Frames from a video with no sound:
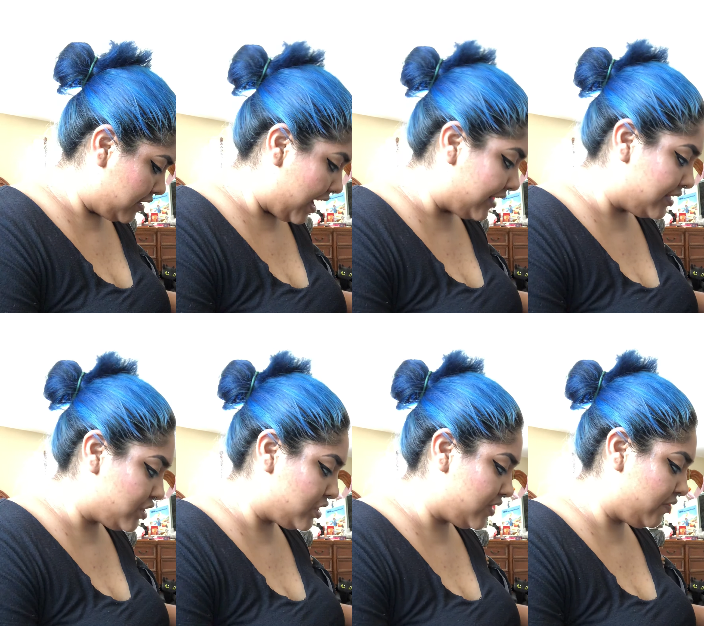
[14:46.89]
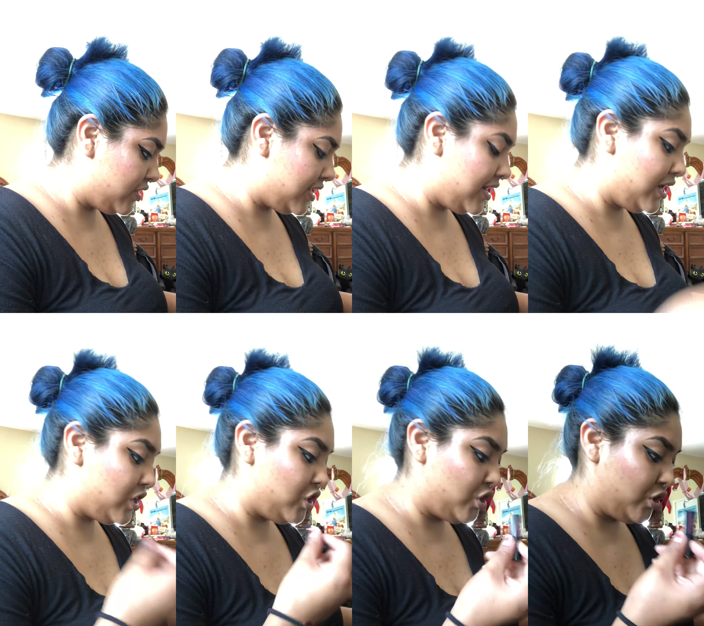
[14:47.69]
eyelashes every day,
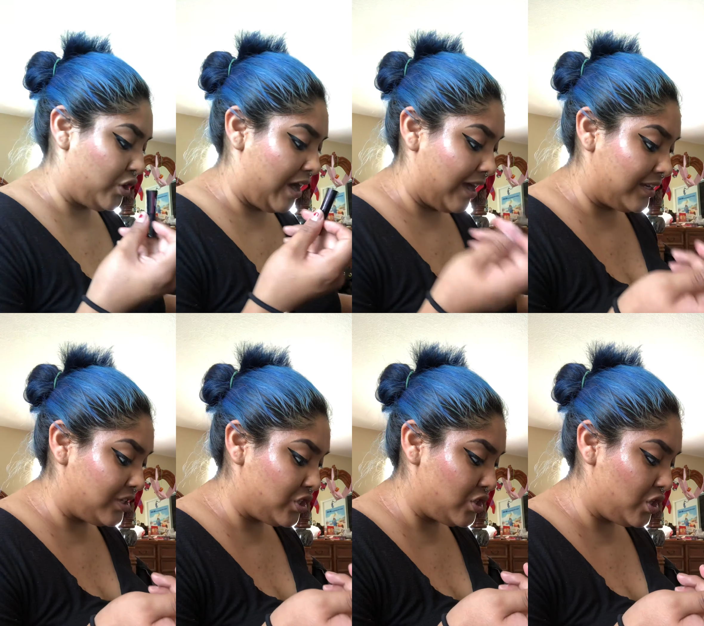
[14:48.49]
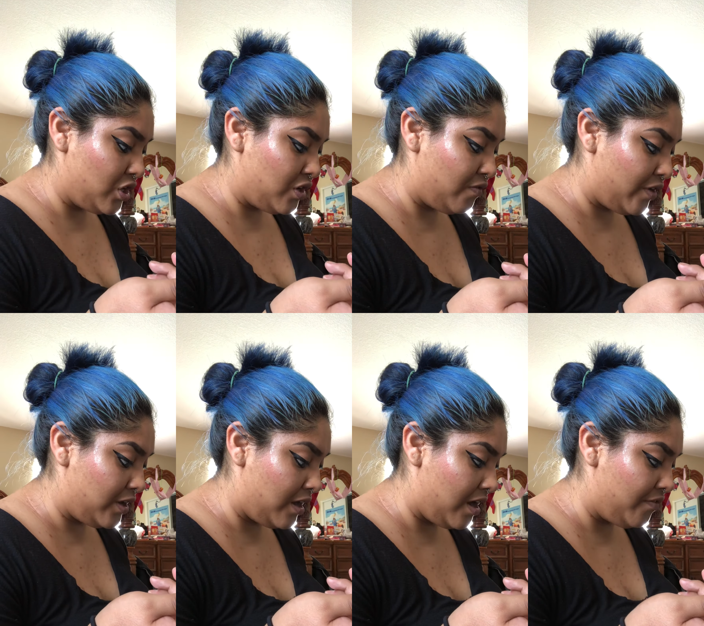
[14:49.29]
your eyelashes are gonna
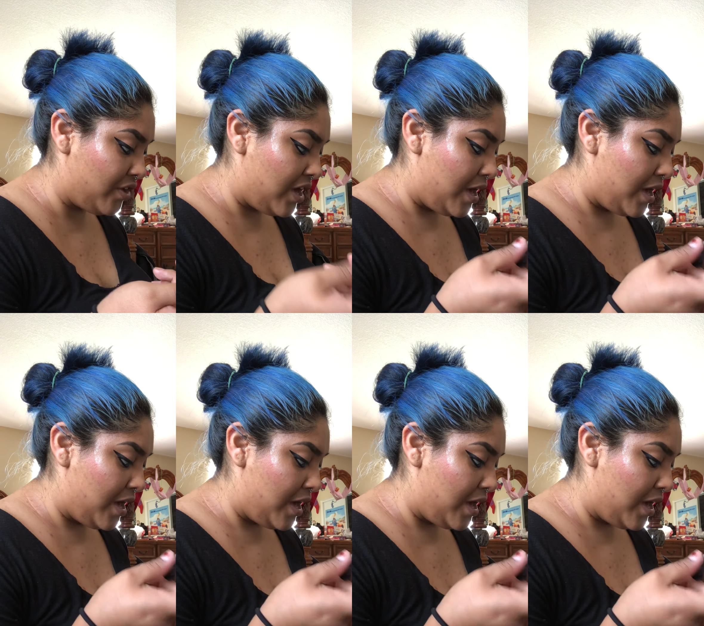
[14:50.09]
fall off.